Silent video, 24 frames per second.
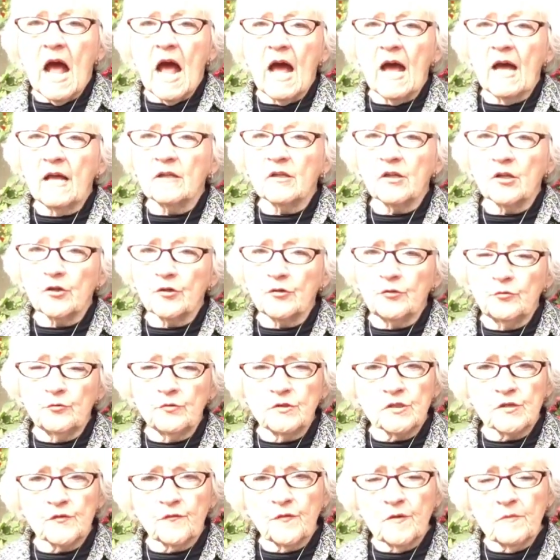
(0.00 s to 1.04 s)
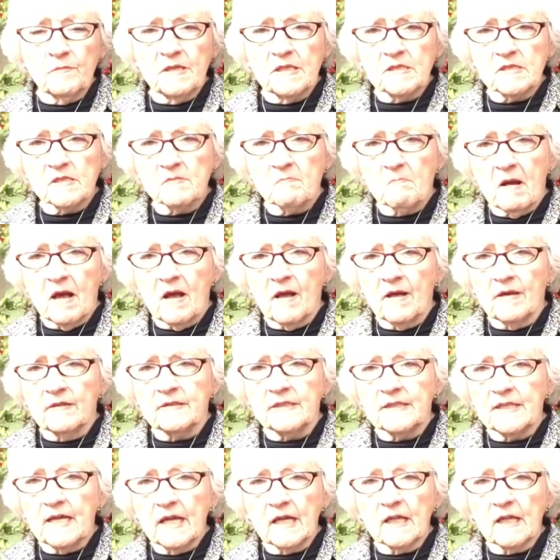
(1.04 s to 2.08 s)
I loosed from his mind